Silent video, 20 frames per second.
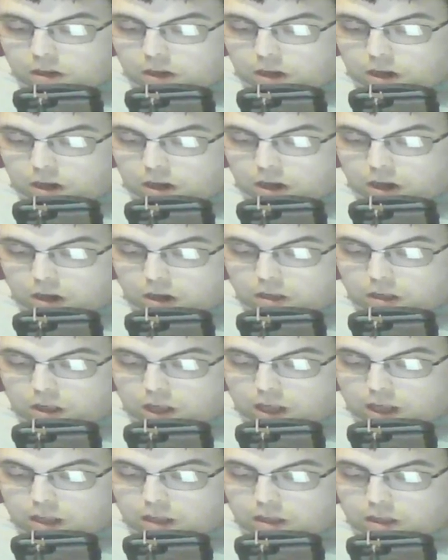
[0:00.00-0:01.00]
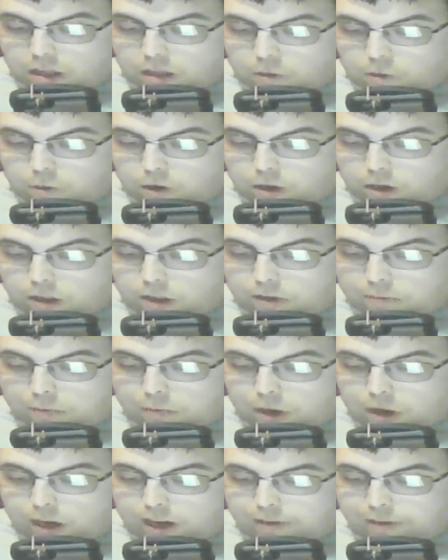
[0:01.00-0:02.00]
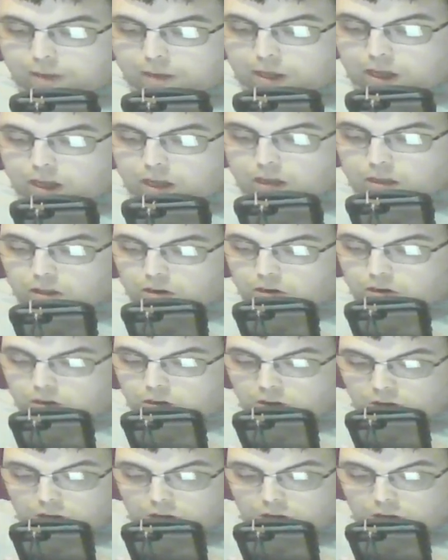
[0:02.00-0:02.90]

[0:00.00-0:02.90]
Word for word: are tends to undermine a person.